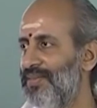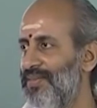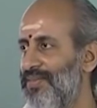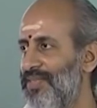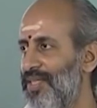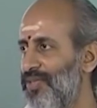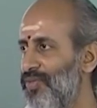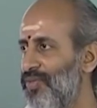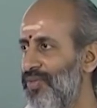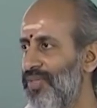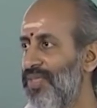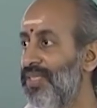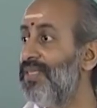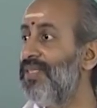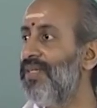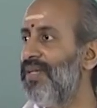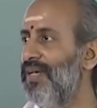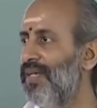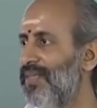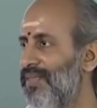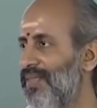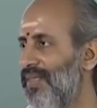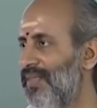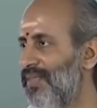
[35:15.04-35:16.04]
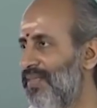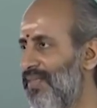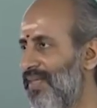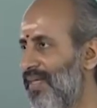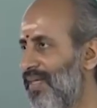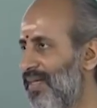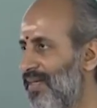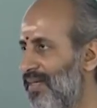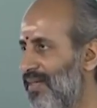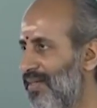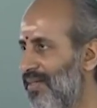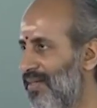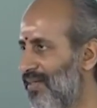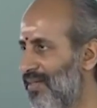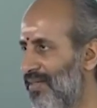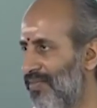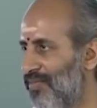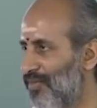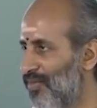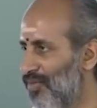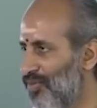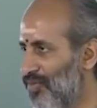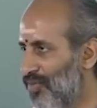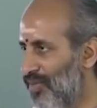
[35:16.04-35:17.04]
chaturashra as I said
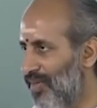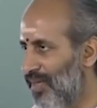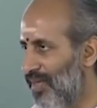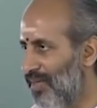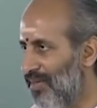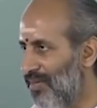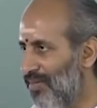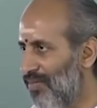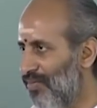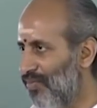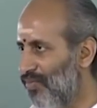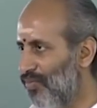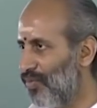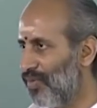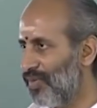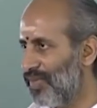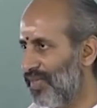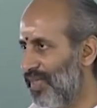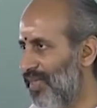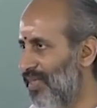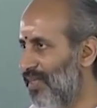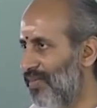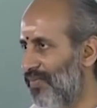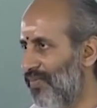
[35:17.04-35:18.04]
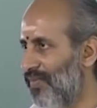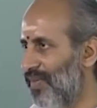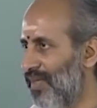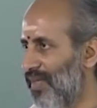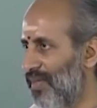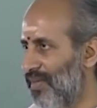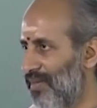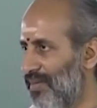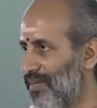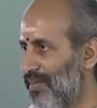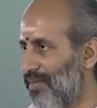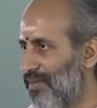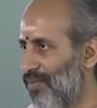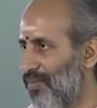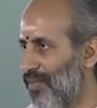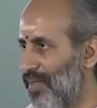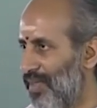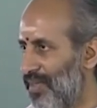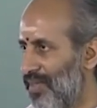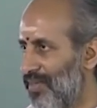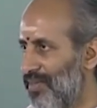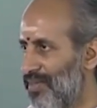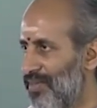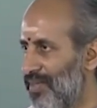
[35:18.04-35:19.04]
refers to a four-sided figure.
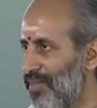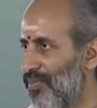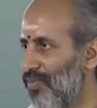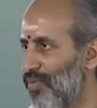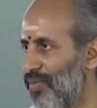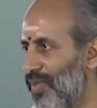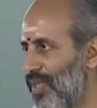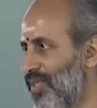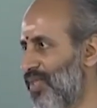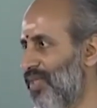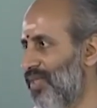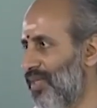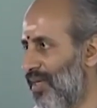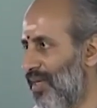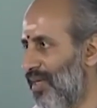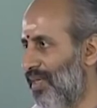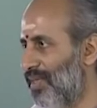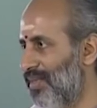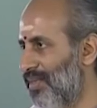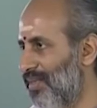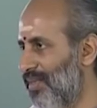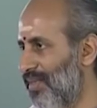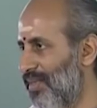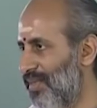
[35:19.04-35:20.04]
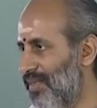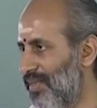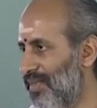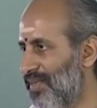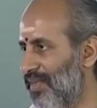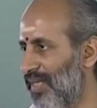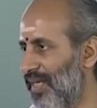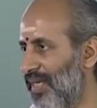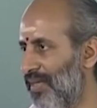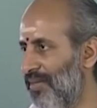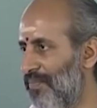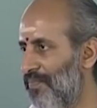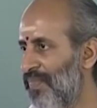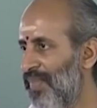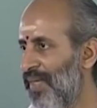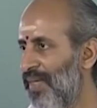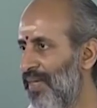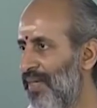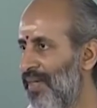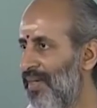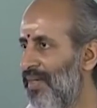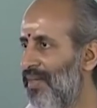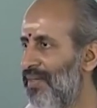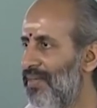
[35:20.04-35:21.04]
Okay. Chaturashra, ashra is side.
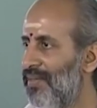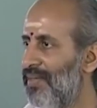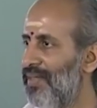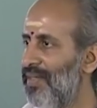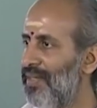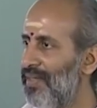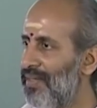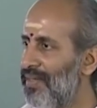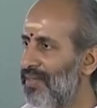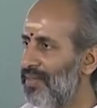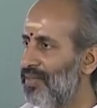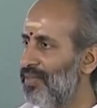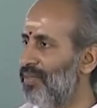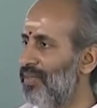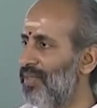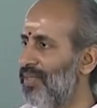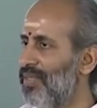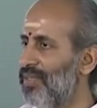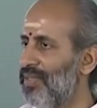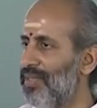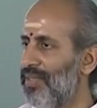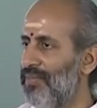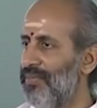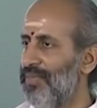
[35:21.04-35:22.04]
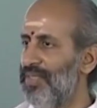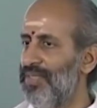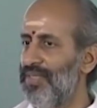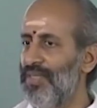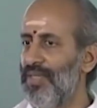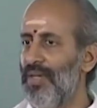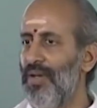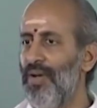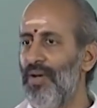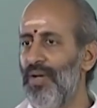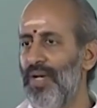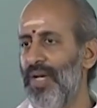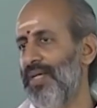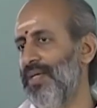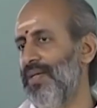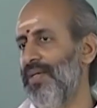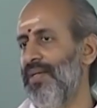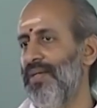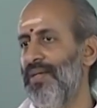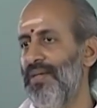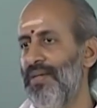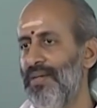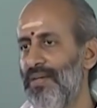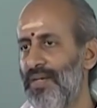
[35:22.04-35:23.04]
Dirgha chaturashra means elongated.
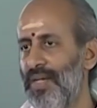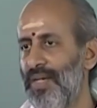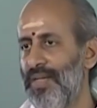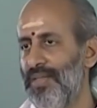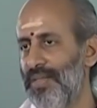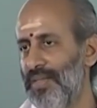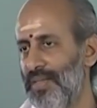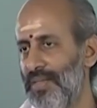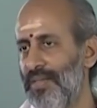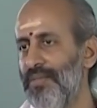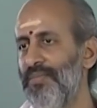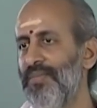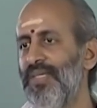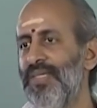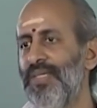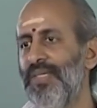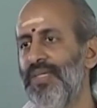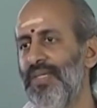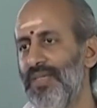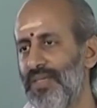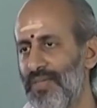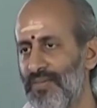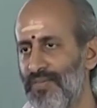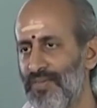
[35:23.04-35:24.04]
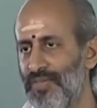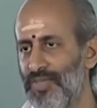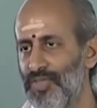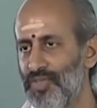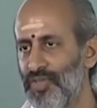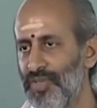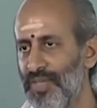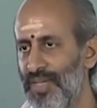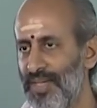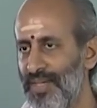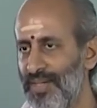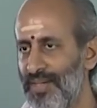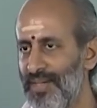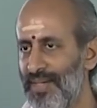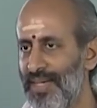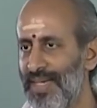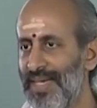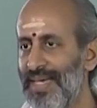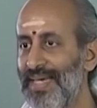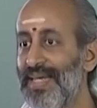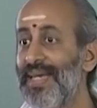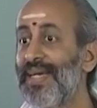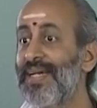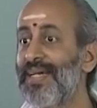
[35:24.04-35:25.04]
Elongated basically refers to a
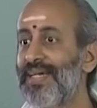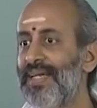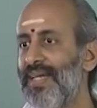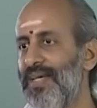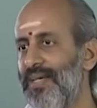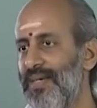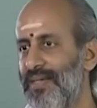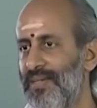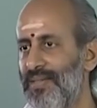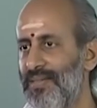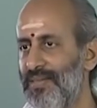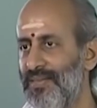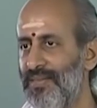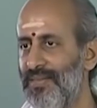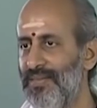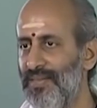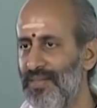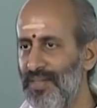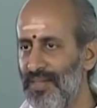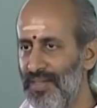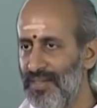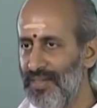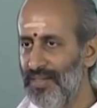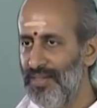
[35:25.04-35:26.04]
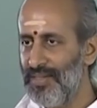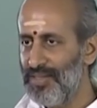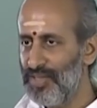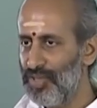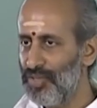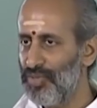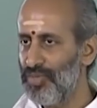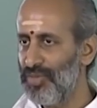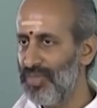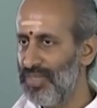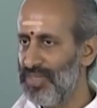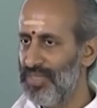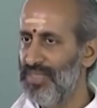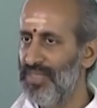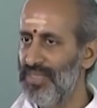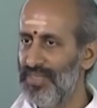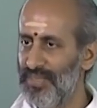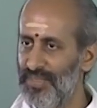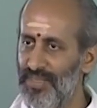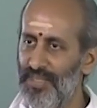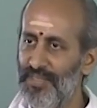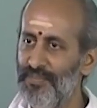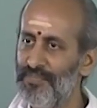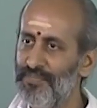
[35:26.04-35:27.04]
rectangle. Dirgha
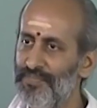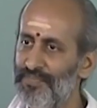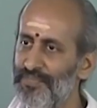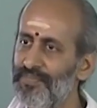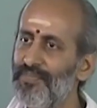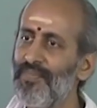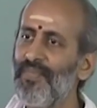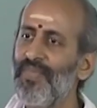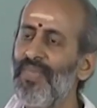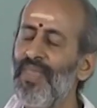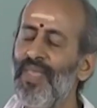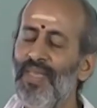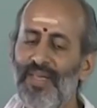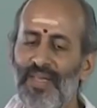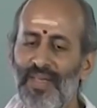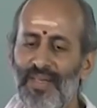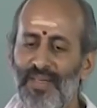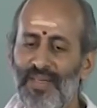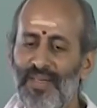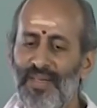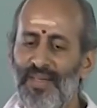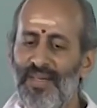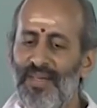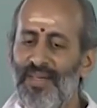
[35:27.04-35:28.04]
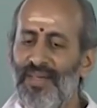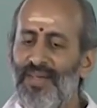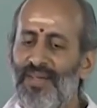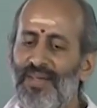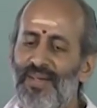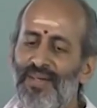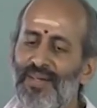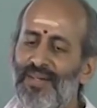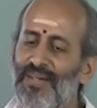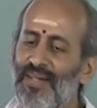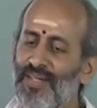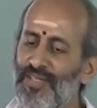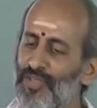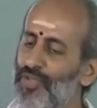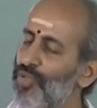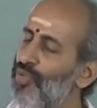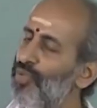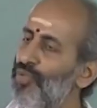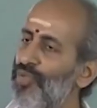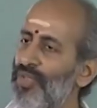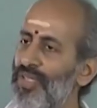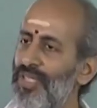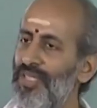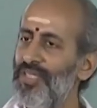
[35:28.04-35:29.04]
chaturashrasya.
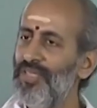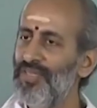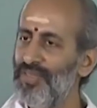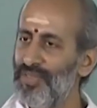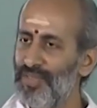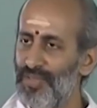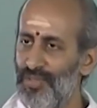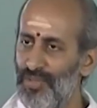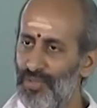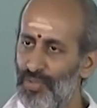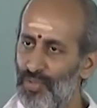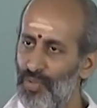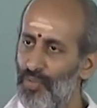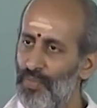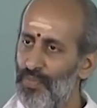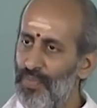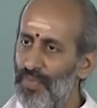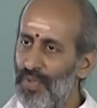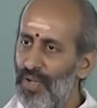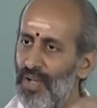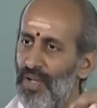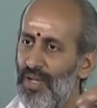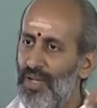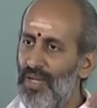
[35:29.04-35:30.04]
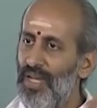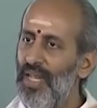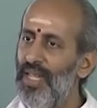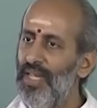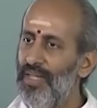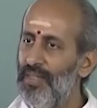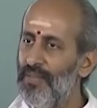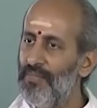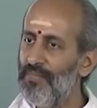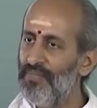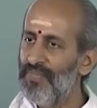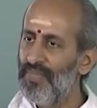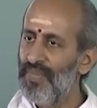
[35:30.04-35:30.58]
Rajjuhu is rope or line.